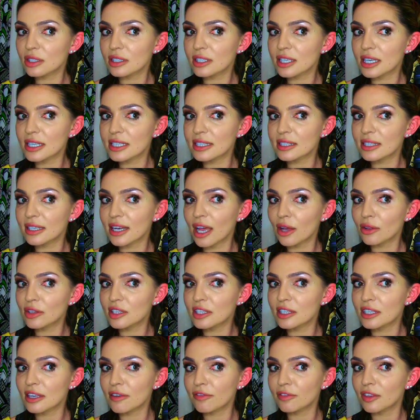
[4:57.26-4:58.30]
test it out,
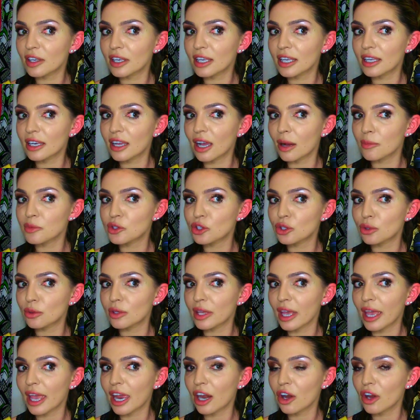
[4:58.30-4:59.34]
see if the heat comes through
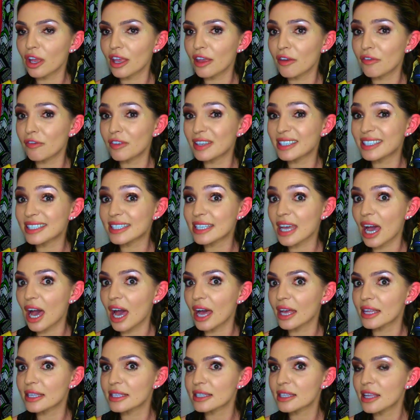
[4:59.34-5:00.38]
the hair. If it
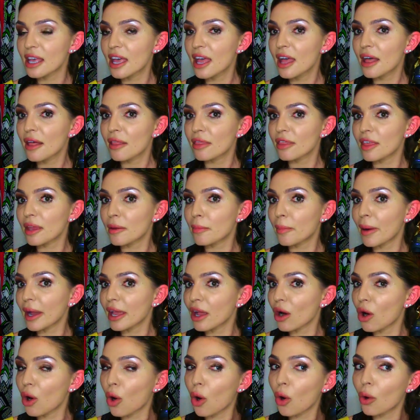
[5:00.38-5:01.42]
does, then
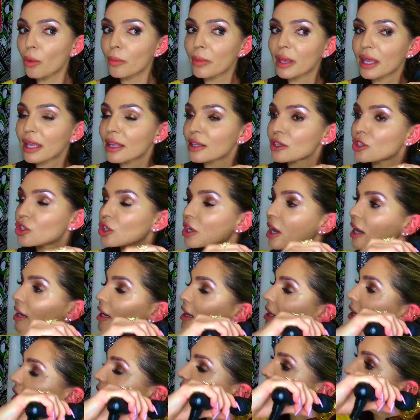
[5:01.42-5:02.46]
by all means, you
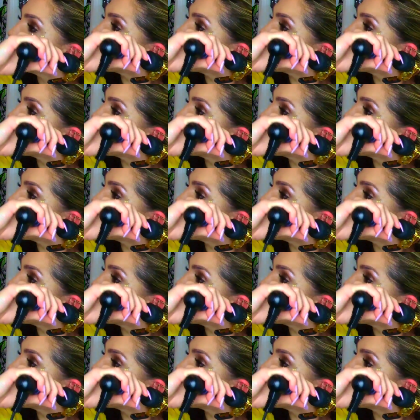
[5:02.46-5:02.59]
gotta let it